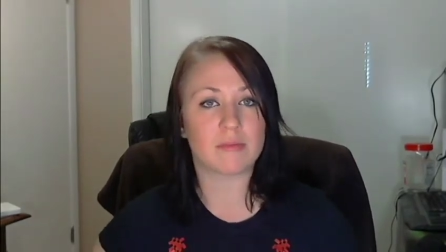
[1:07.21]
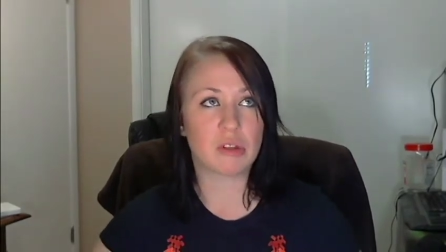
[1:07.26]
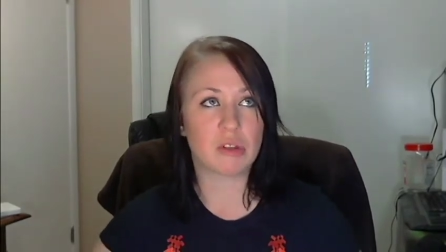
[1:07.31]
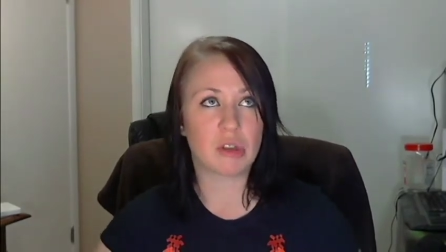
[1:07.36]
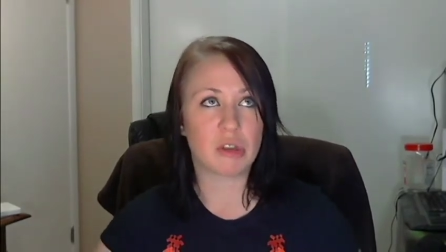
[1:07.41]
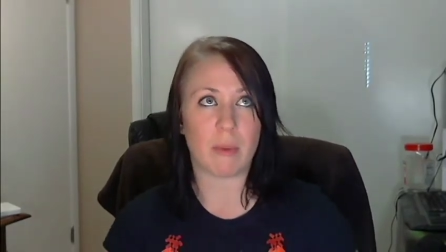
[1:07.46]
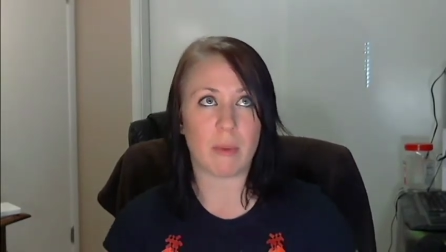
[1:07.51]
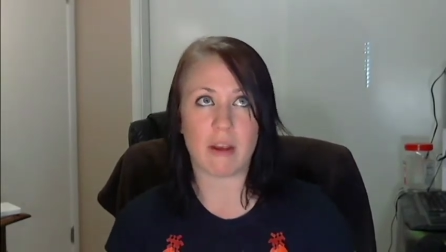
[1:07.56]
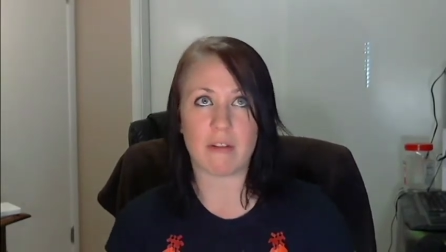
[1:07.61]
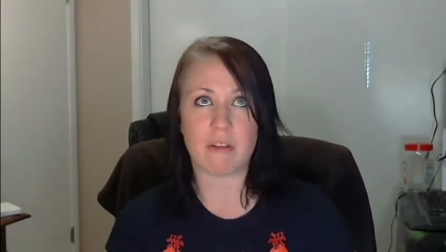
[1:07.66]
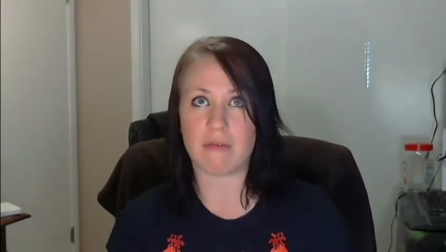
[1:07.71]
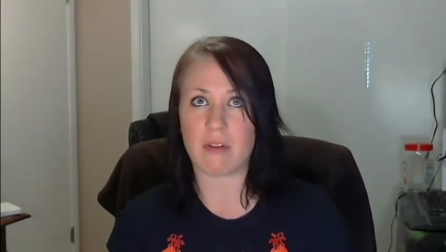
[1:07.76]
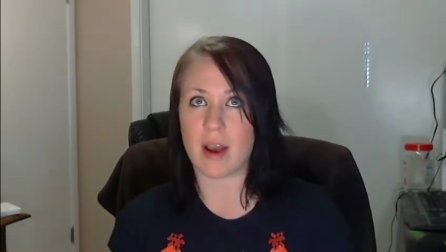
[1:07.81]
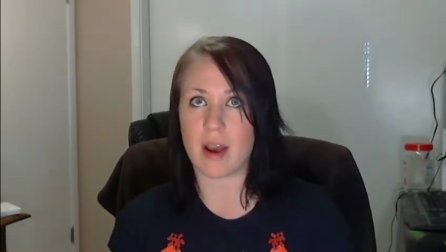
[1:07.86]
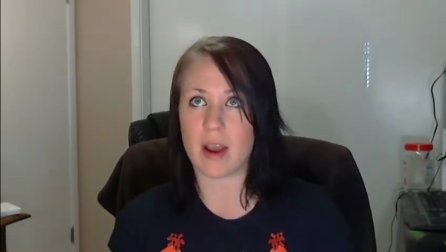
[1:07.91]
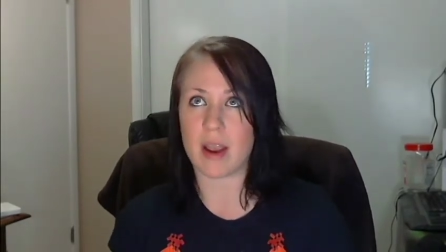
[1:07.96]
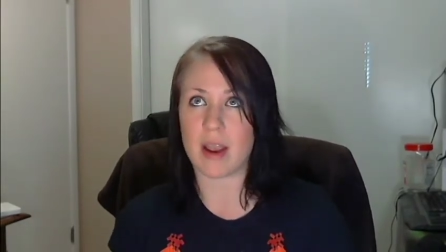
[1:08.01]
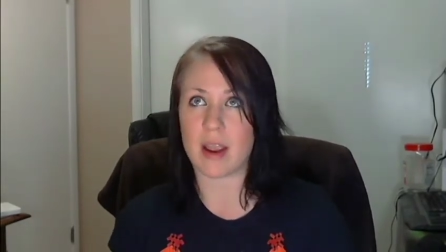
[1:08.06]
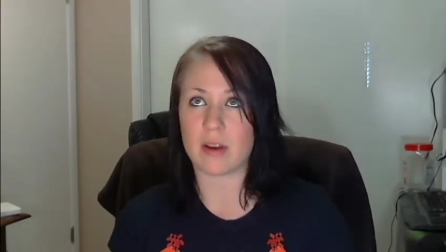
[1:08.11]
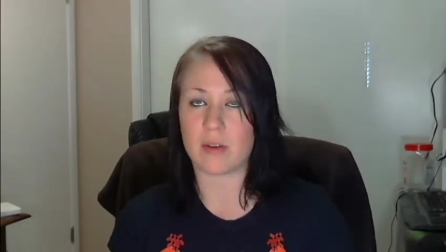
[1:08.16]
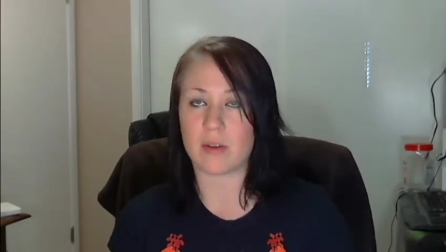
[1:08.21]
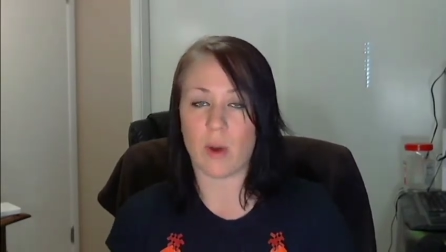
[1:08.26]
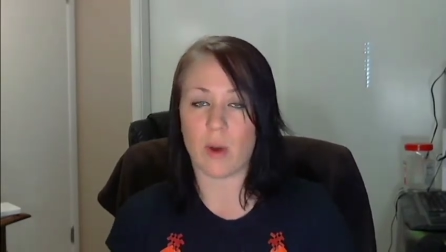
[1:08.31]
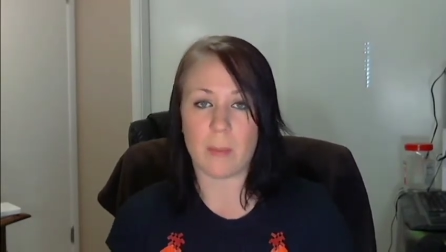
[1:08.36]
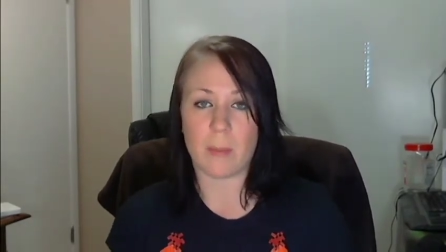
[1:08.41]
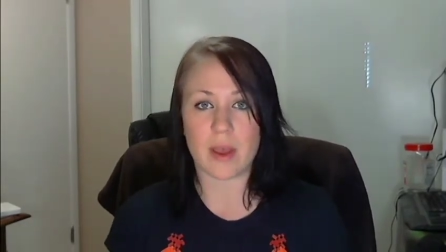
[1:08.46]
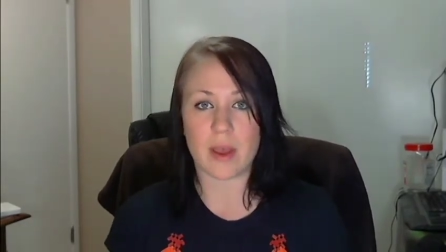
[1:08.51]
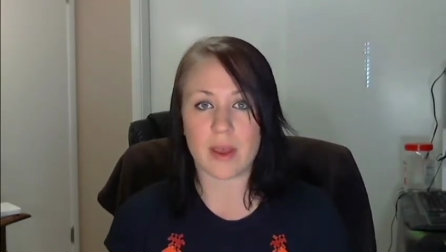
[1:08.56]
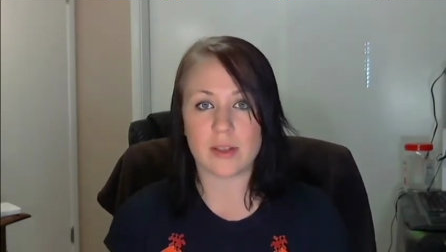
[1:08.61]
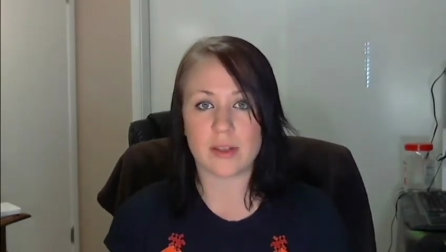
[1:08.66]
You might find
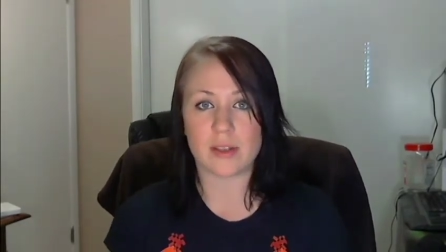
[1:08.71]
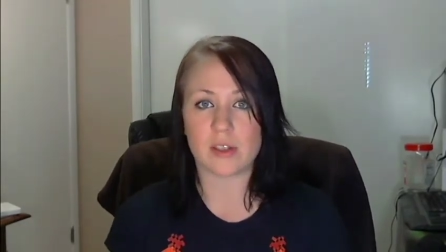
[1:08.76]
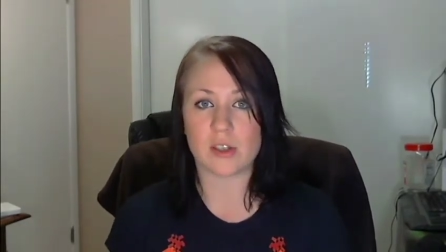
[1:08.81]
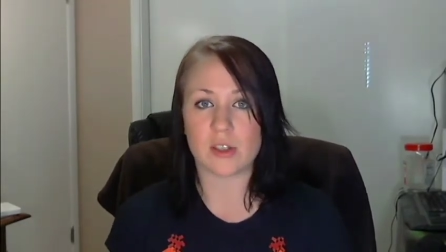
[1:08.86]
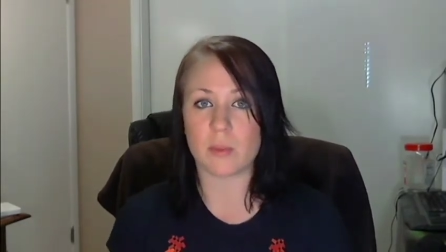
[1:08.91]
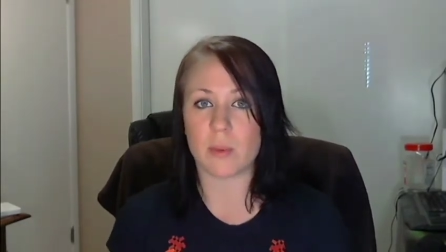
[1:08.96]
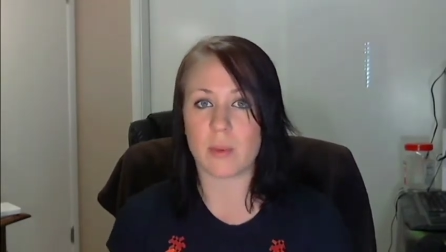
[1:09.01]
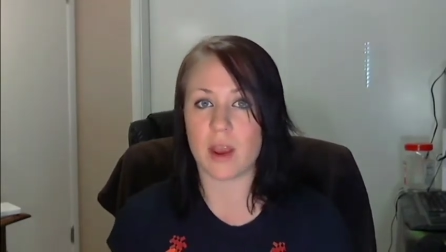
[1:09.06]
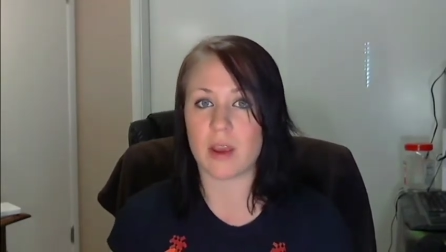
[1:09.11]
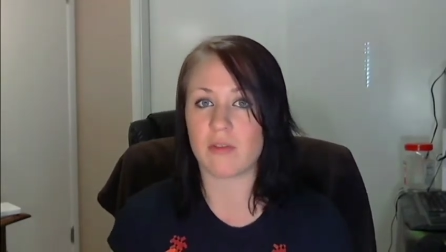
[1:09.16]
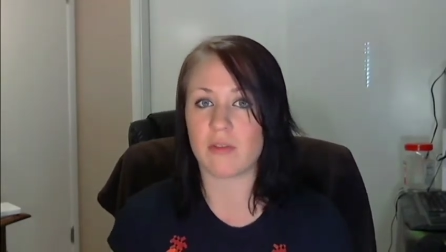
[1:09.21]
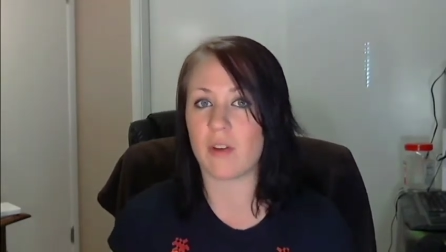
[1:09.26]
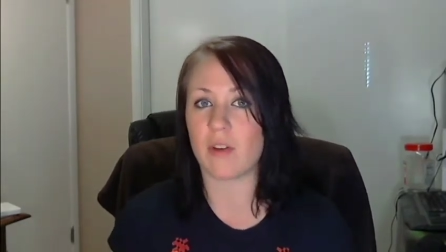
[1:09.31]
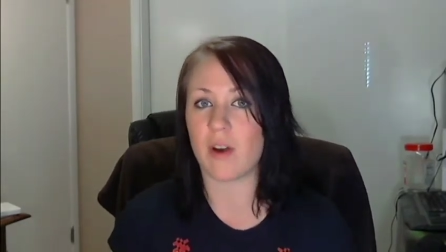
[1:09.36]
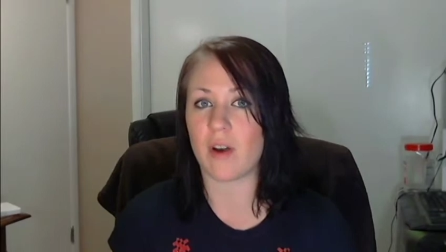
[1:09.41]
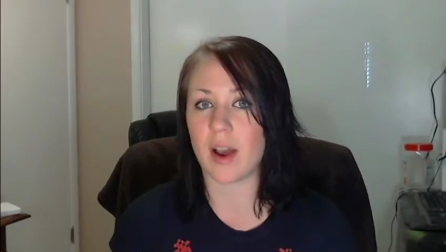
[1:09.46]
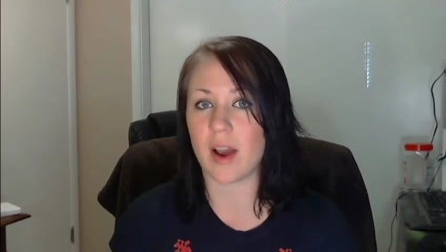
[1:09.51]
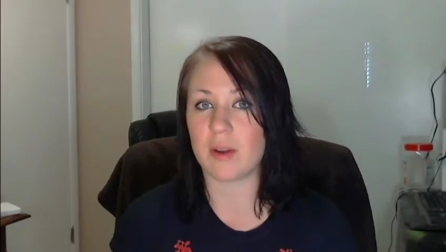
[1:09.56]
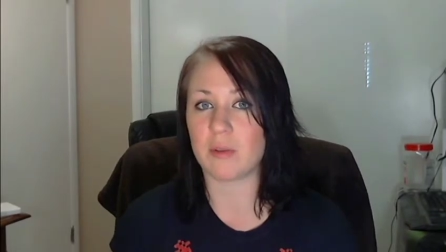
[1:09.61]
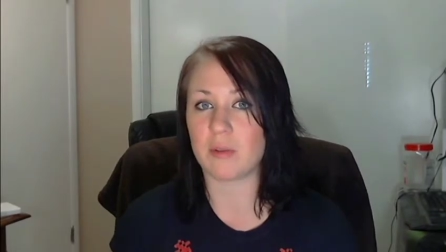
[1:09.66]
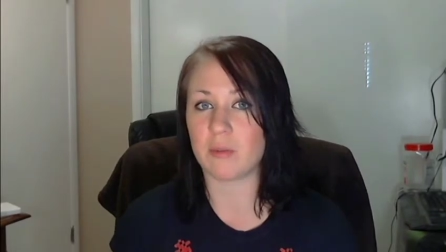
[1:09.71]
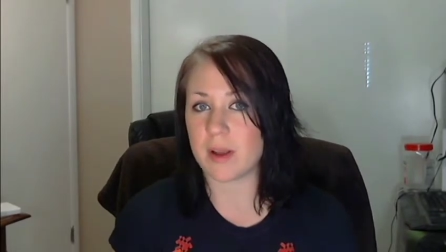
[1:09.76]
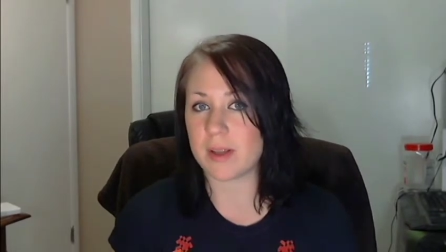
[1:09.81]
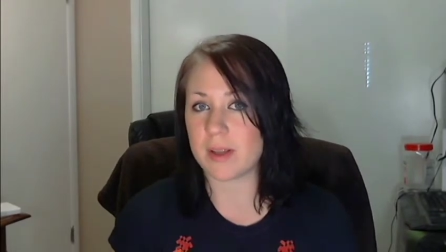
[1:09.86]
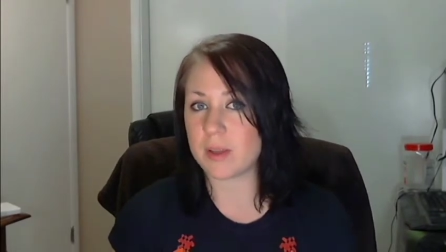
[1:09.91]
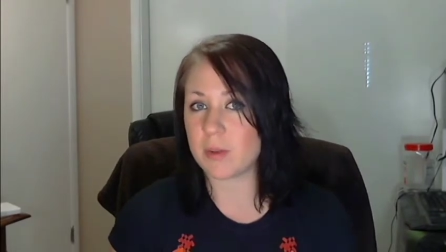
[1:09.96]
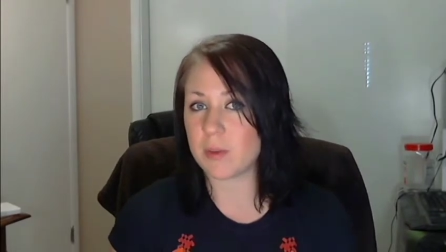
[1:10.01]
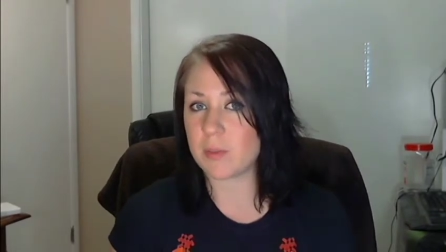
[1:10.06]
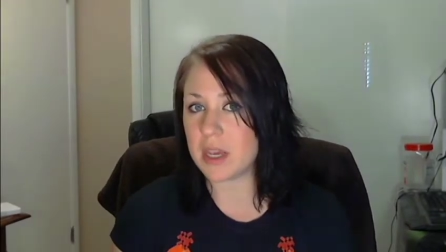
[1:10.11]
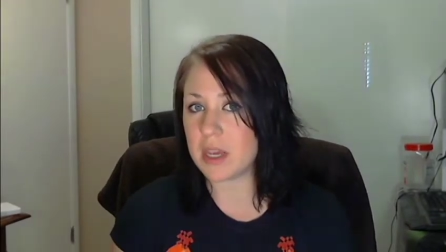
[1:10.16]
weapons, you might find
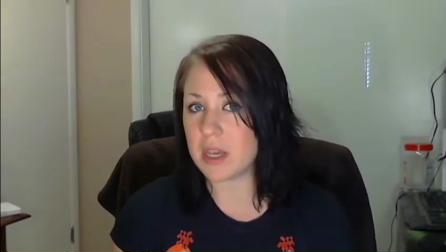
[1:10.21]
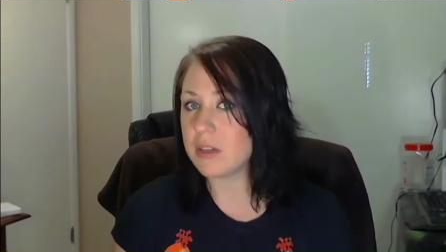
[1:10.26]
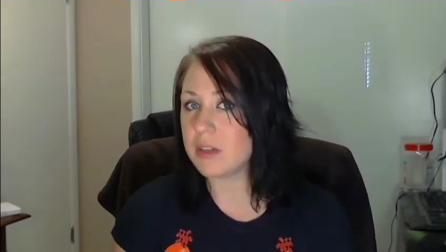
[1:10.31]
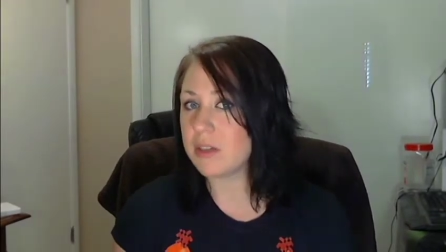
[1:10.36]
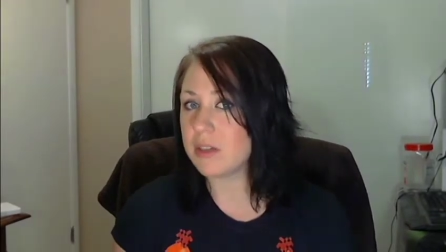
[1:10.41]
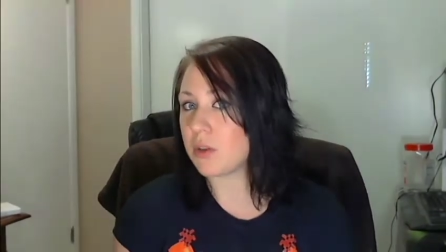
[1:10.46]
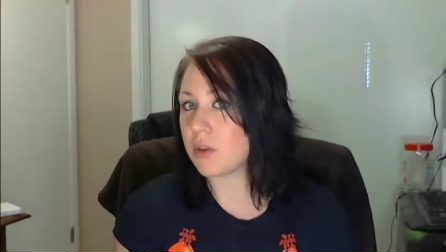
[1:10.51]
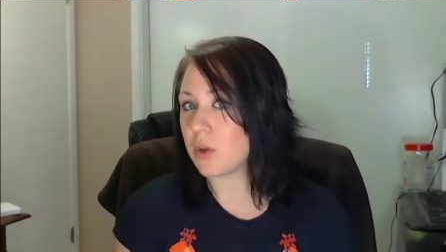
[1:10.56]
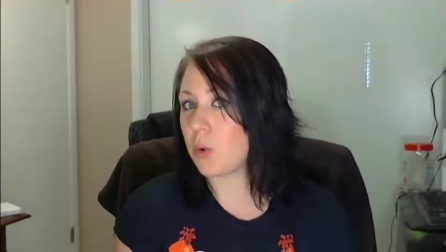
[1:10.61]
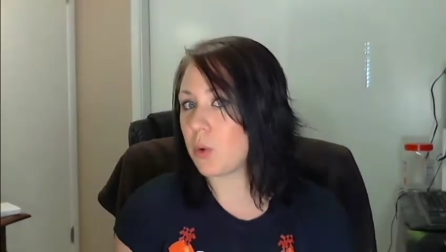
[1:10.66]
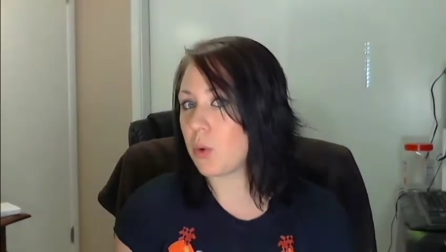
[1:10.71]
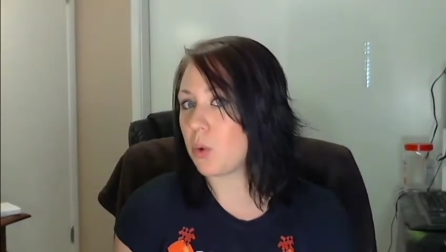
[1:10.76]
recipes,